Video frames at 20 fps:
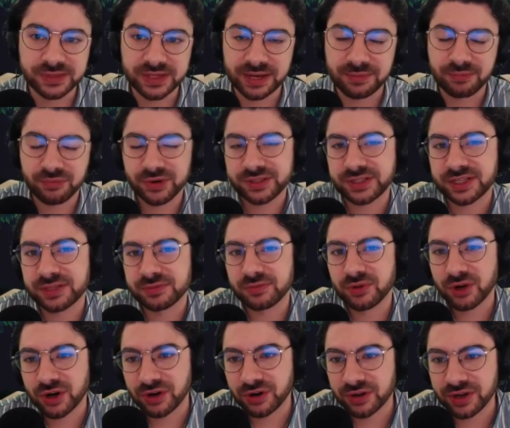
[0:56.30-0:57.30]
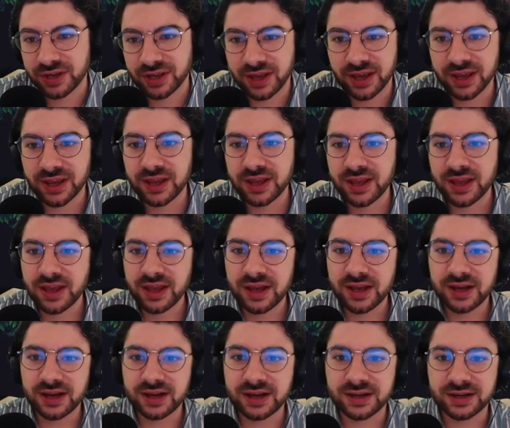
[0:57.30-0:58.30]
like Princess Mononoke,
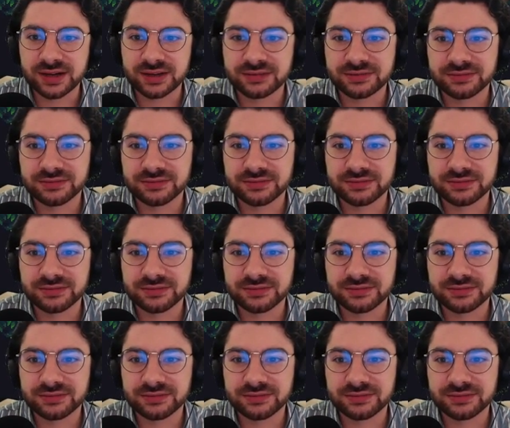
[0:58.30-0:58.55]
uh,